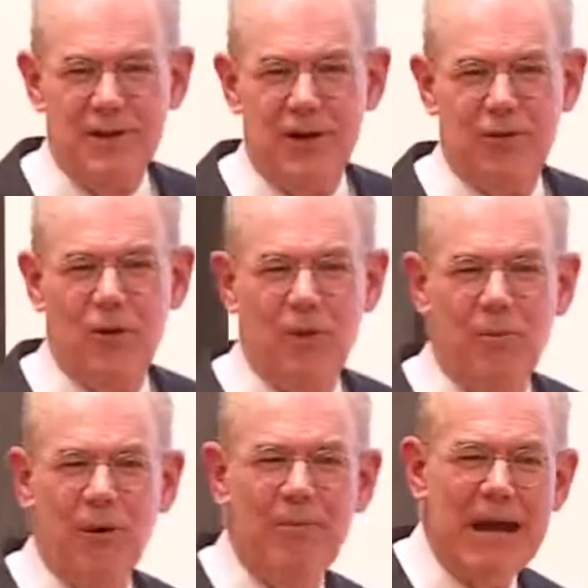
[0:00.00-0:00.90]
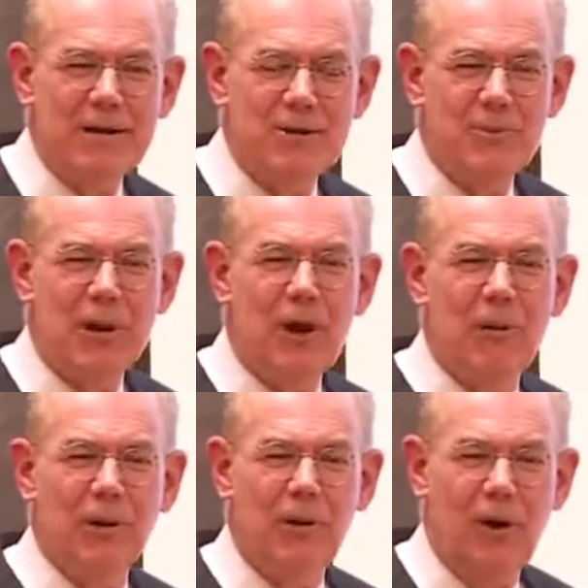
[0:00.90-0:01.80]
and I'll talk more about it as we
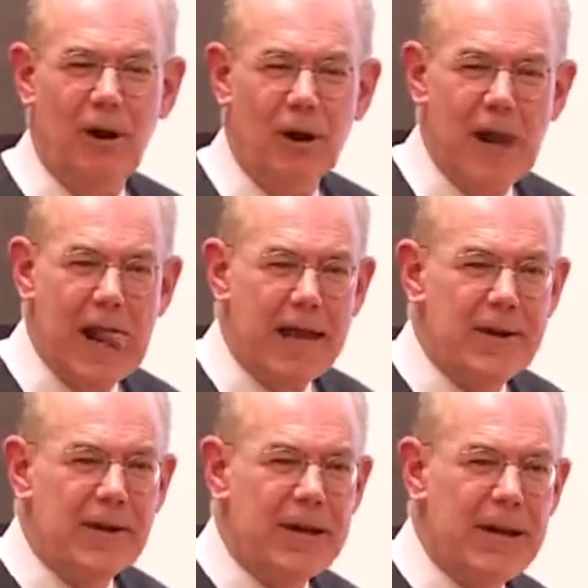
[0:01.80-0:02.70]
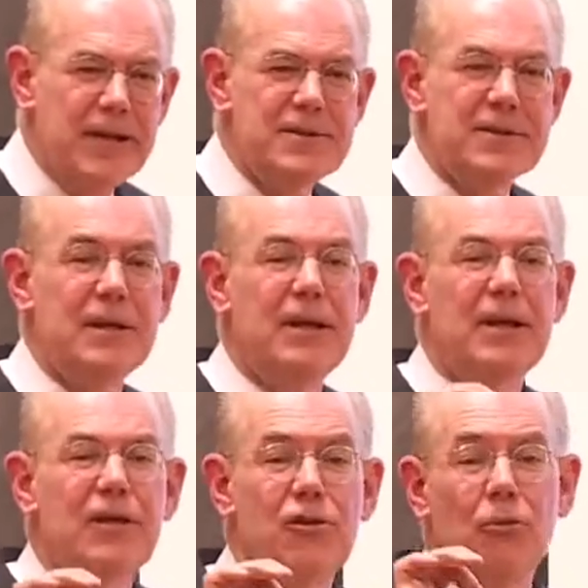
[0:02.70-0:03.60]
go along, is
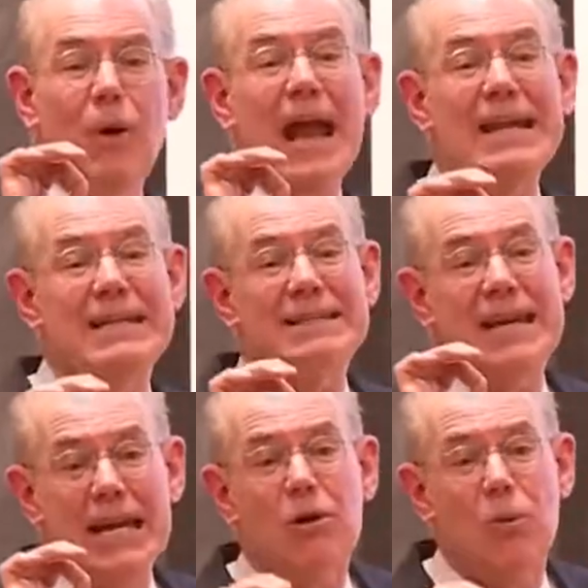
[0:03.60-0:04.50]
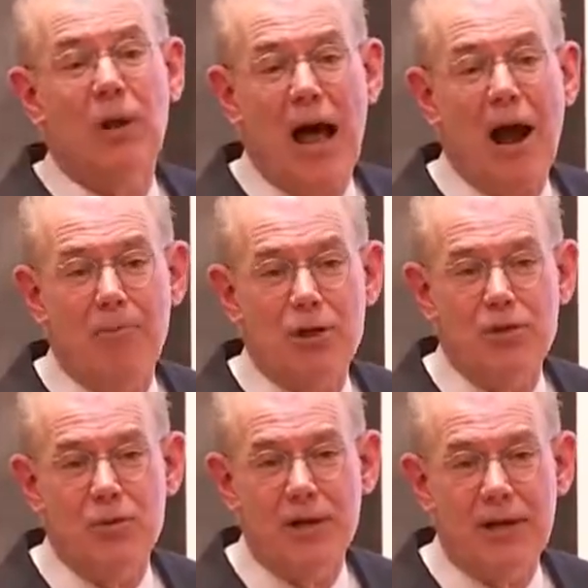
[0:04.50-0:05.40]
the right to equal
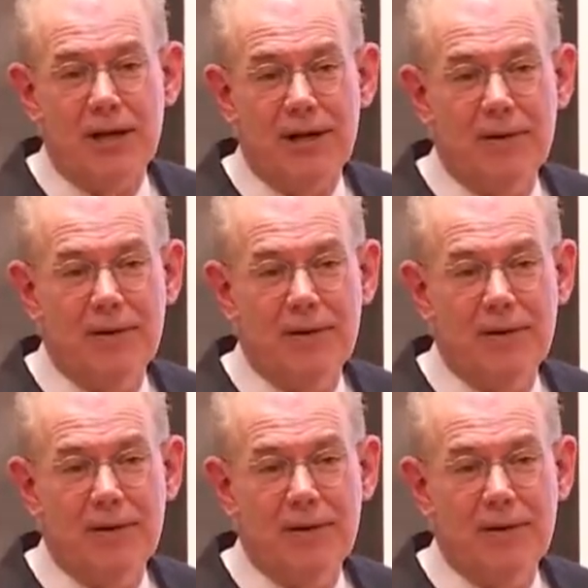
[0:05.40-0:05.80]
opportunity.